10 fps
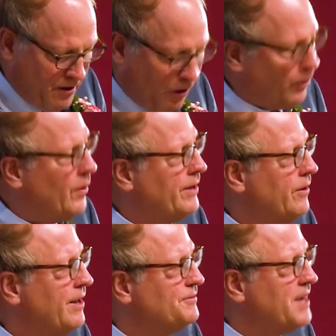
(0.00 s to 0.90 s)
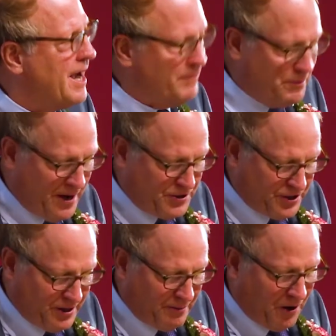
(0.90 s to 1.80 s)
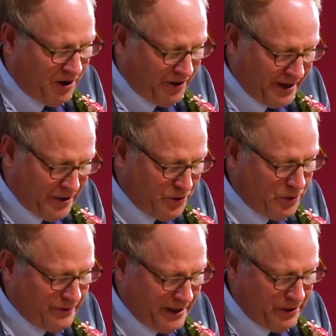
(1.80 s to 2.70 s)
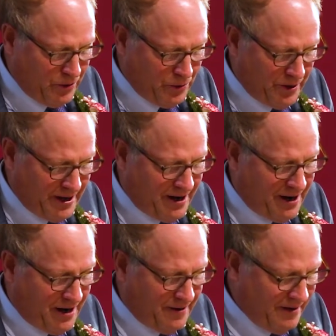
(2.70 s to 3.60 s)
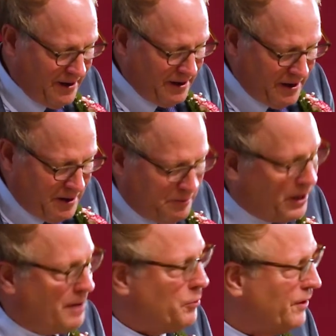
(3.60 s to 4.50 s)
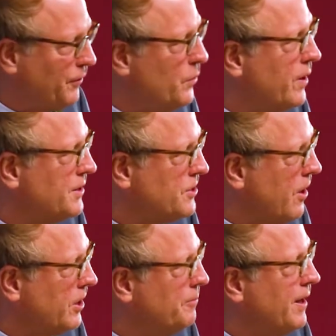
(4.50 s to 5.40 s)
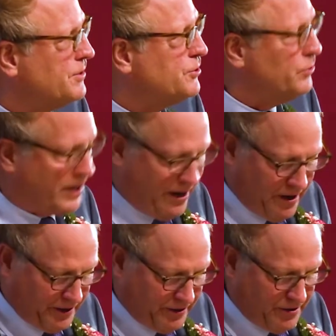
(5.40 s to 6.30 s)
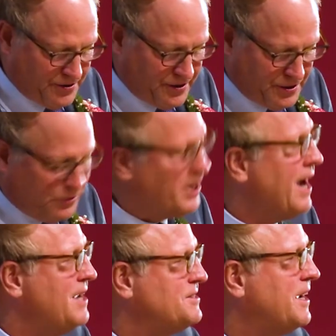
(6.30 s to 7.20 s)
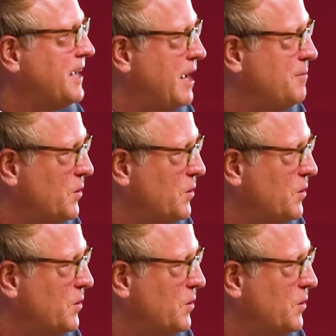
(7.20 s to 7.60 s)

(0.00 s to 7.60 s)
Although I don't have time to mention them all, they know who they are, but I briefly want to talk about two characters, the two guys I came